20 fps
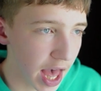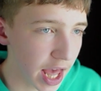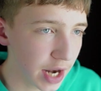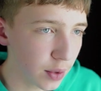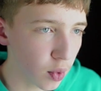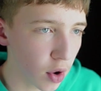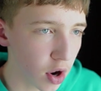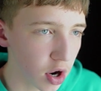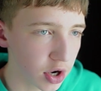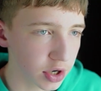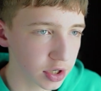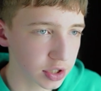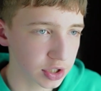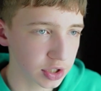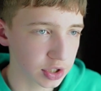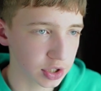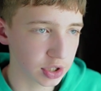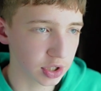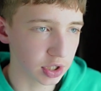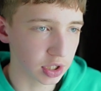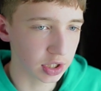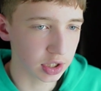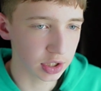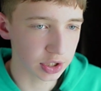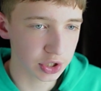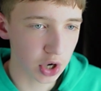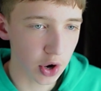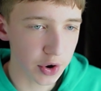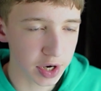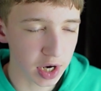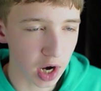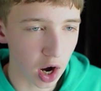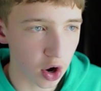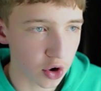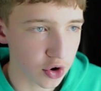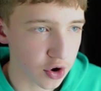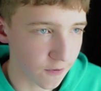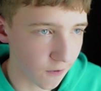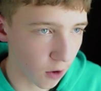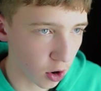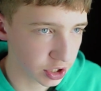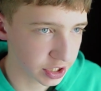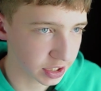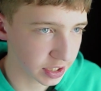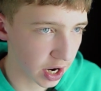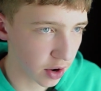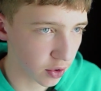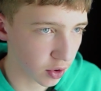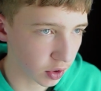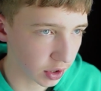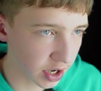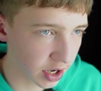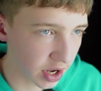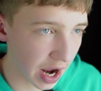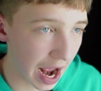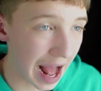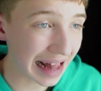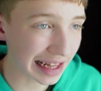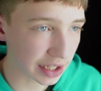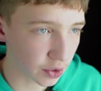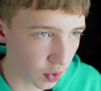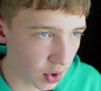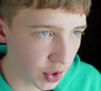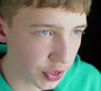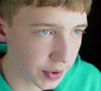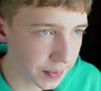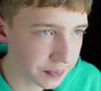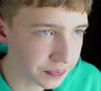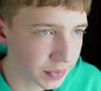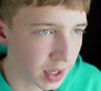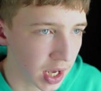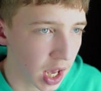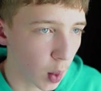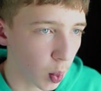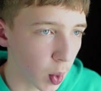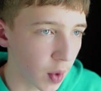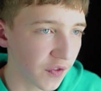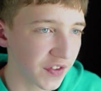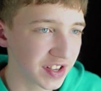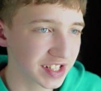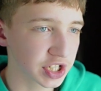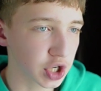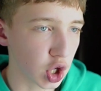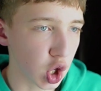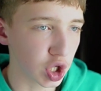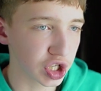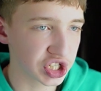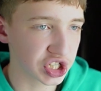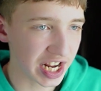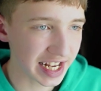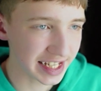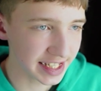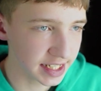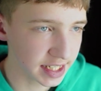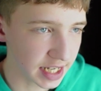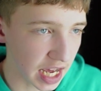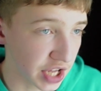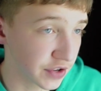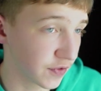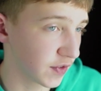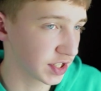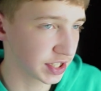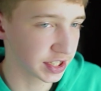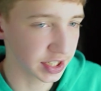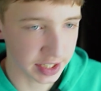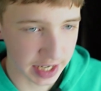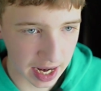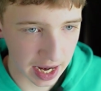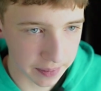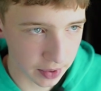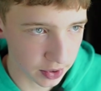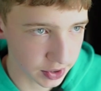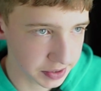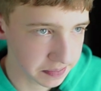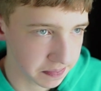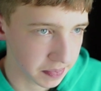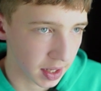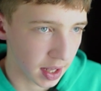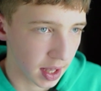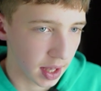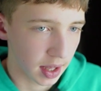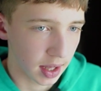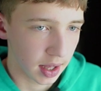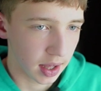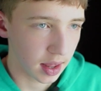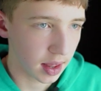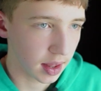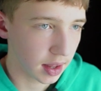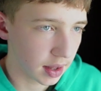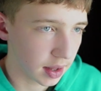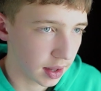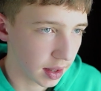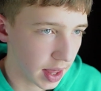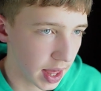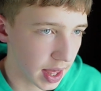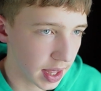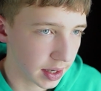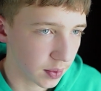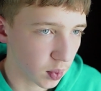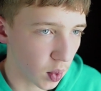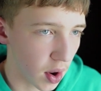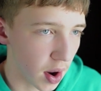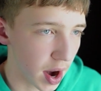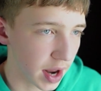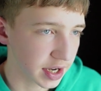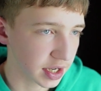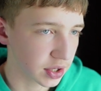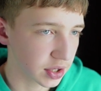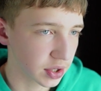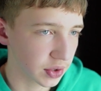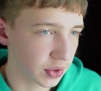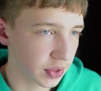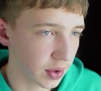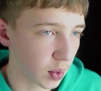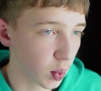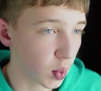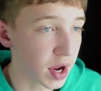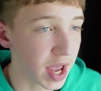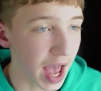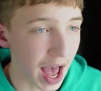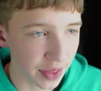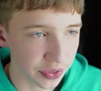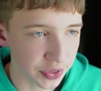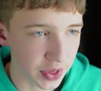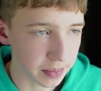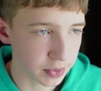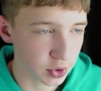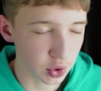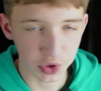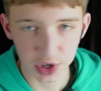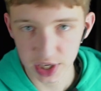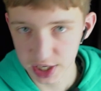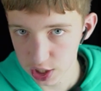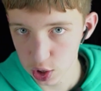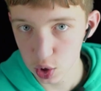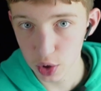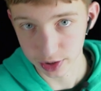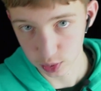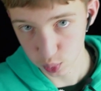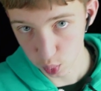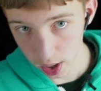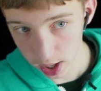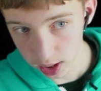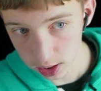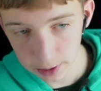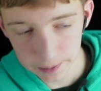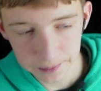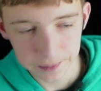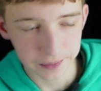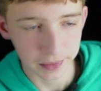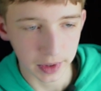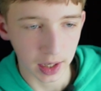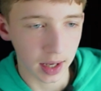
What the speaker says: And we're starting our traversal algorithm. We visit all adjacent, unvisited neighbors, and we add them to the queue as well.